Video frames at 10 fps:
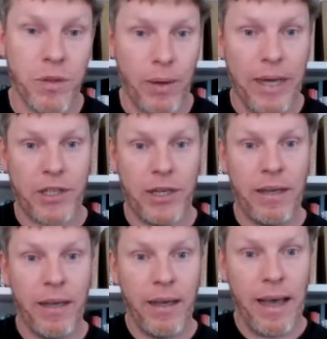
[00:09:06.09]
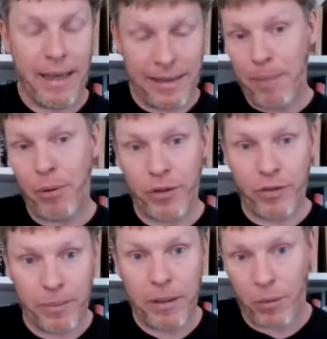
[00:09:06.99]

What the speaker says: So actually, at that point in time,